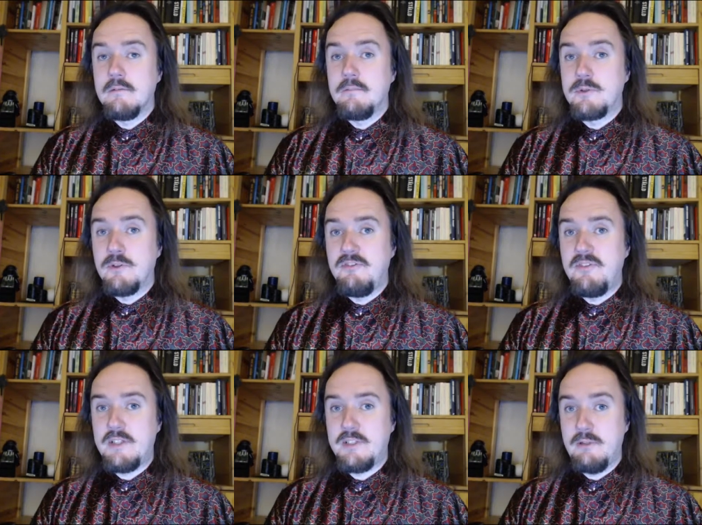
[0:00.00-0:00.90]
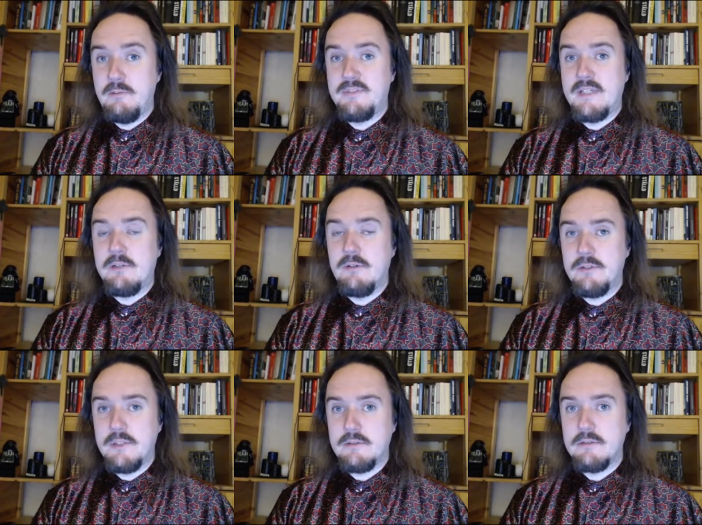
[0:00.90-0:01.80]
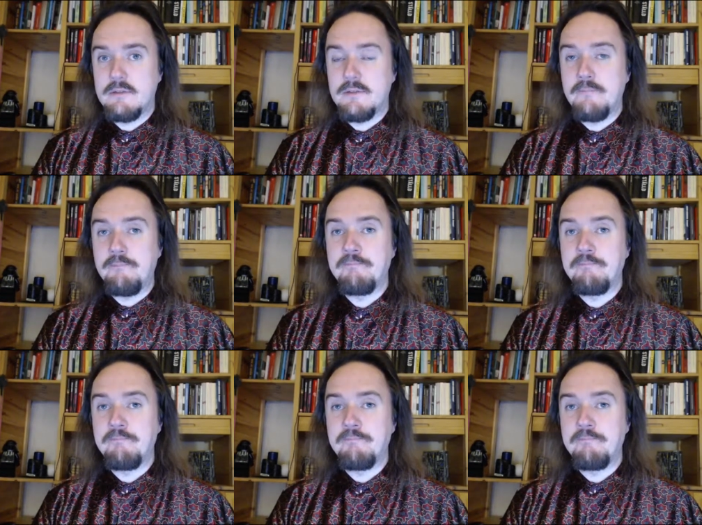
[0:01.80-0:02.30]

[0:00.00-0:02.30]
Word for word: professional psychologist.